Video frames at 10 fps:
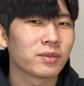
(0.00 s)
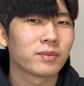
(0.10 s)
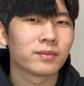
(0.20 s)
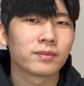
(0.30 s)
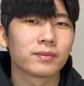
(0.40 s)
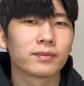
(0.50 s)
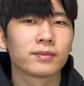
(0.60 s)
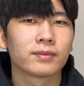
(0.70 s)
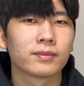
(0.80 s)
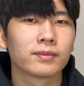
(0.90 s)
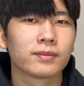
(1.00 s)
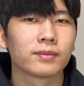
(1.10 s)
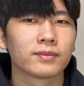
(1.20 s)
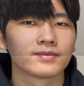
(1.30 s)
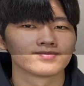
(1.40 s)

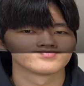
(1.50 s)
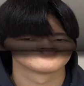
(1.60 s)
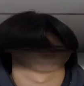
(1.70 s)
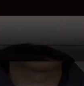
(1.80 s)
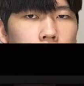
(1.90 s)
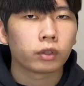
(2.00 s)
(no one is talking)